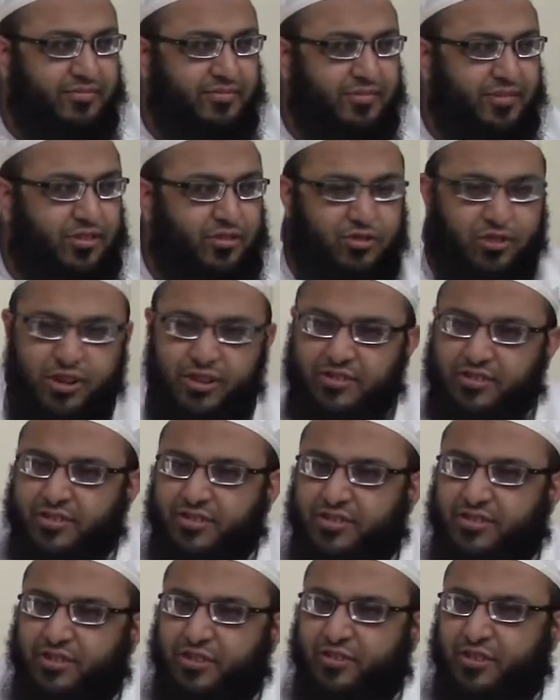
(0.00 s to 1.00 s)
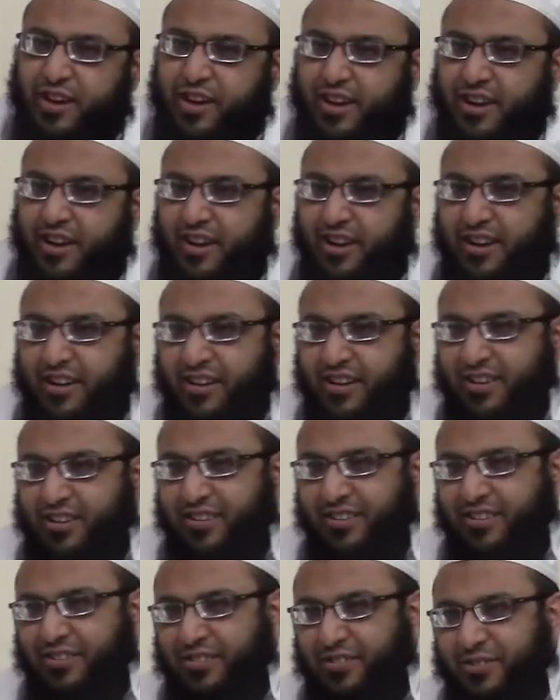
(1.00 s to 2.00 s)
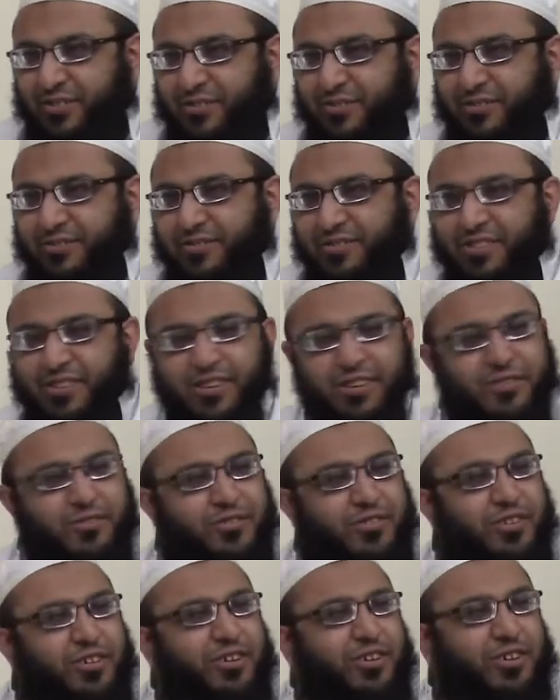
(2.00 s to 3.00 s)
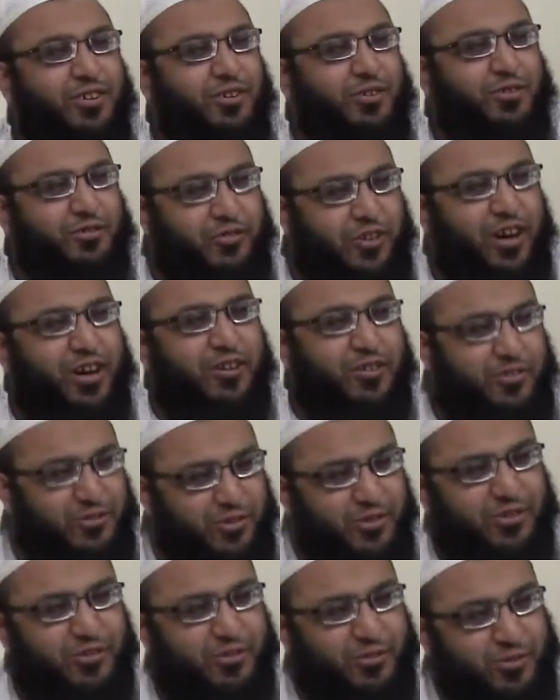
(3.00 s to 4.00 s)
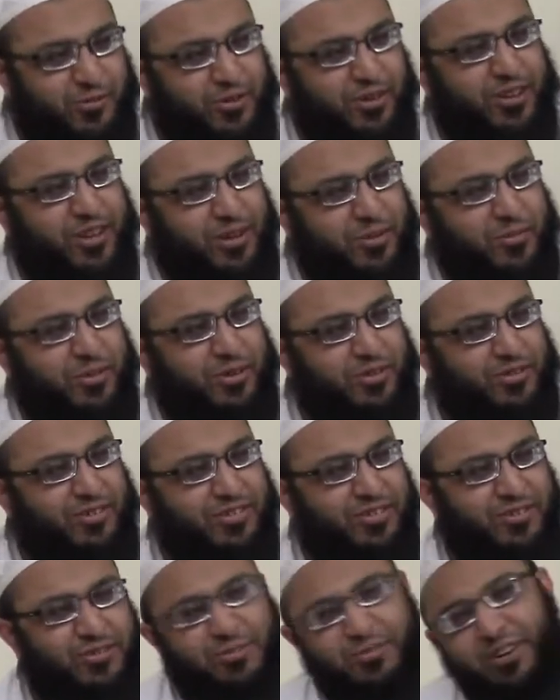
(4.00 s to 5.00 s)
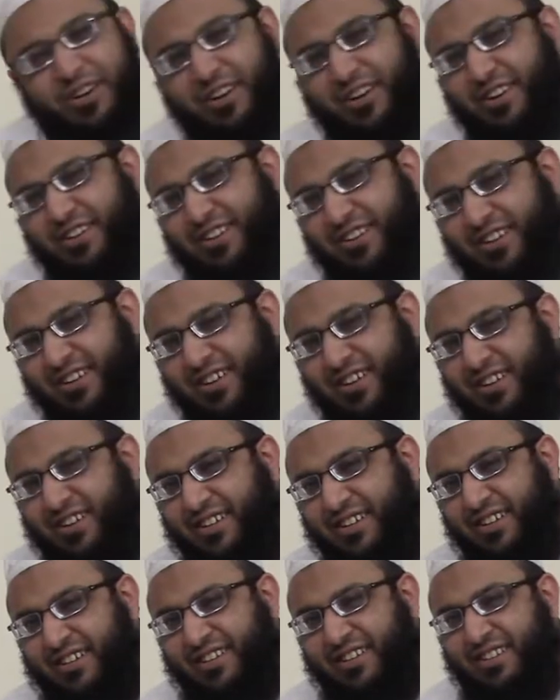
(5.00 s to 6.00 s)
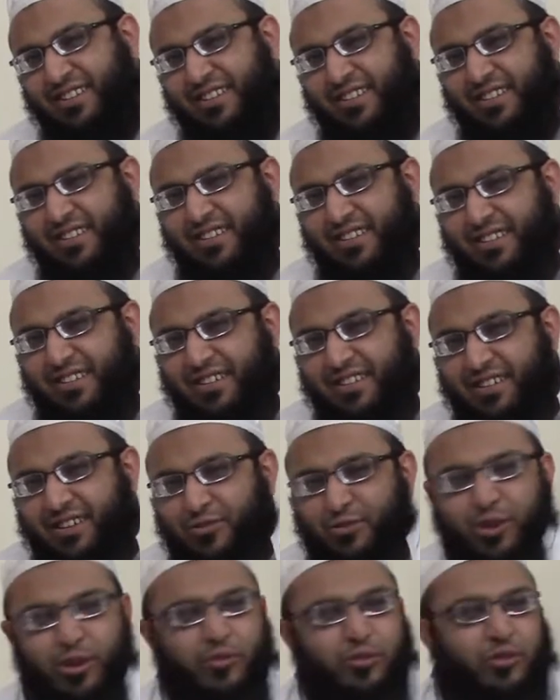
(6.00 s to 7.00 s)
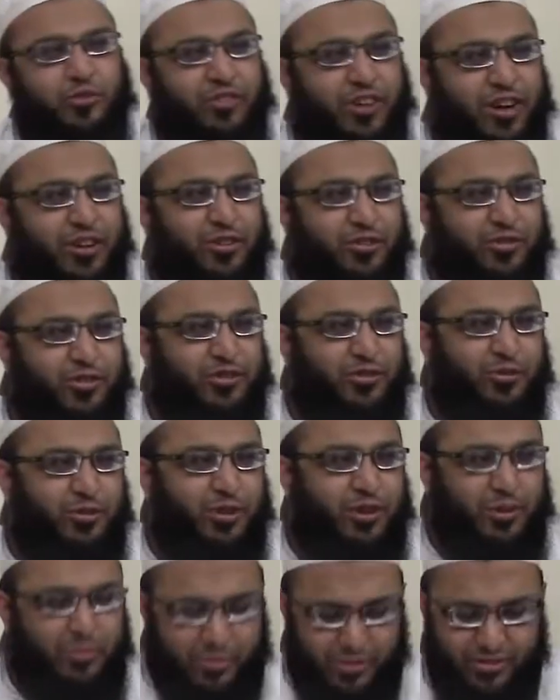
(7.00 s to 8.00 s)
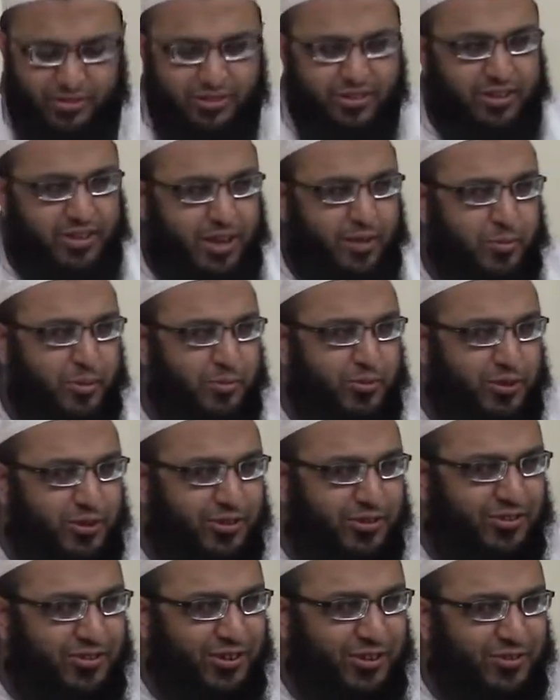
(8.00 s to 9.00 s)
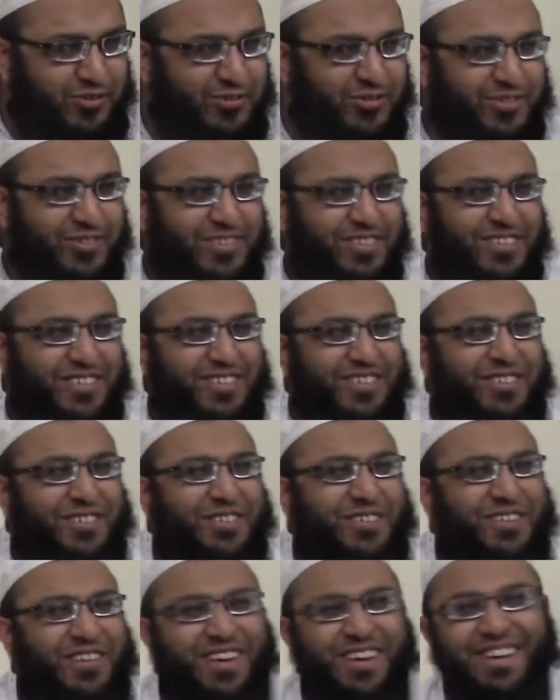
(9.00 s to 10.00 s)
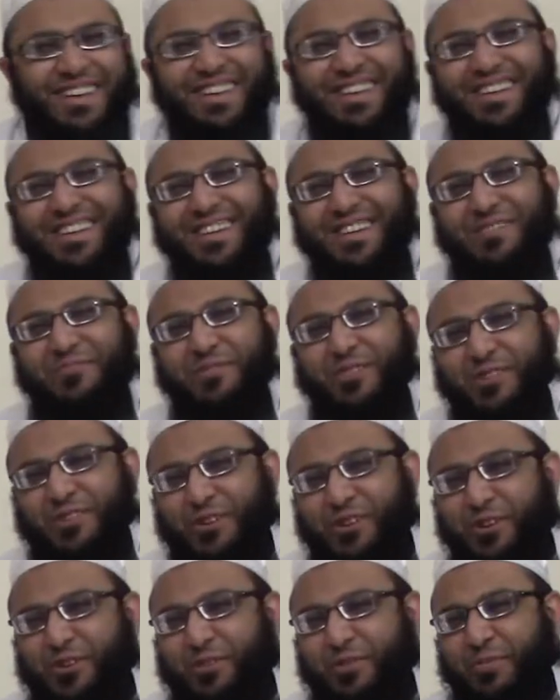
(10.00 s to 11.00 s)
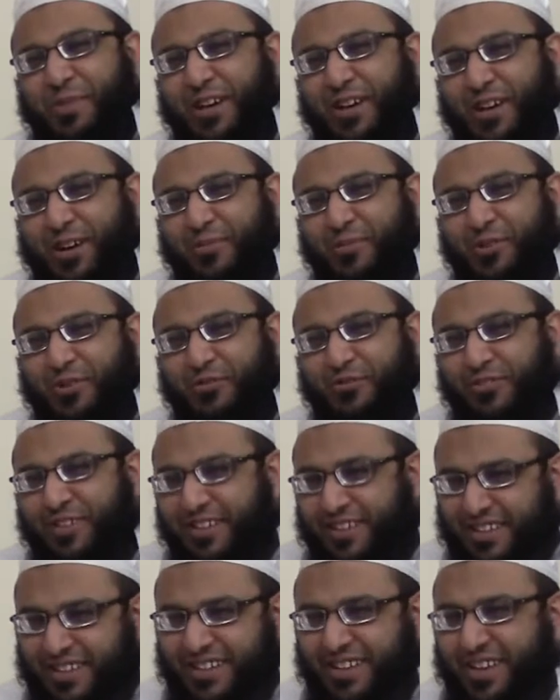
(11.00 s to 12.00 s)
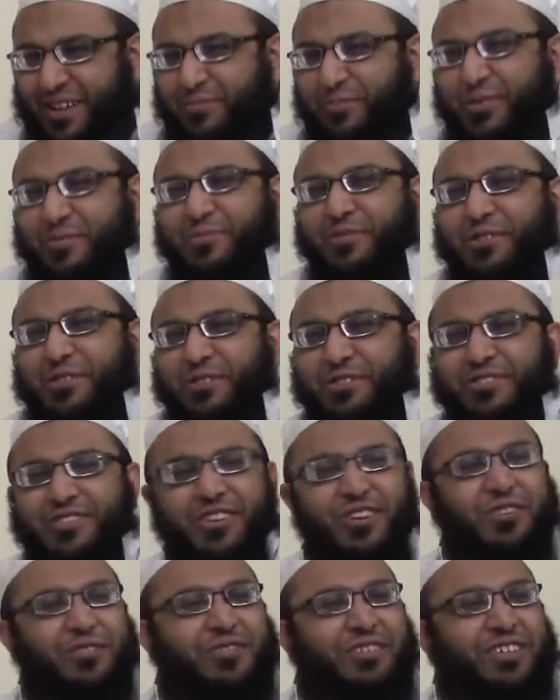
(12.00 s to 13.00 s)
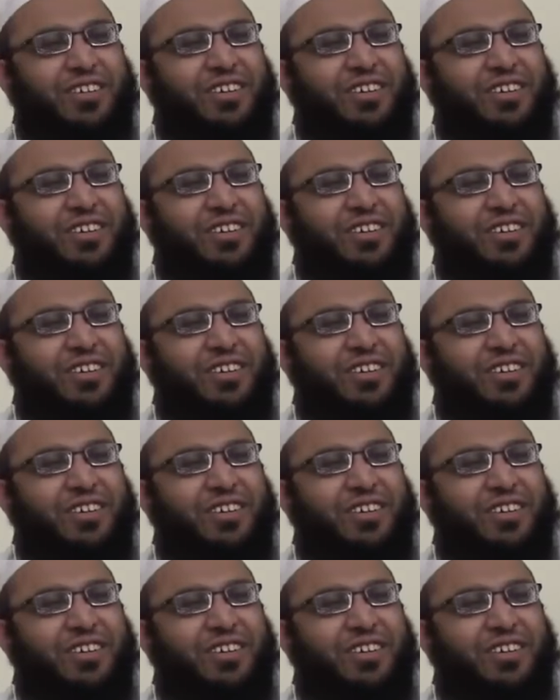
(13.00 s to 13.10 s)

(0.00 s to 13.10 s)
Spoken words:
Trust is a rare, gift. To find a trustworthy person, subhanallah. So if you find a trustworthy person, keep him to yourself. Okay? Make sure you make him your friend and keep him to yourself.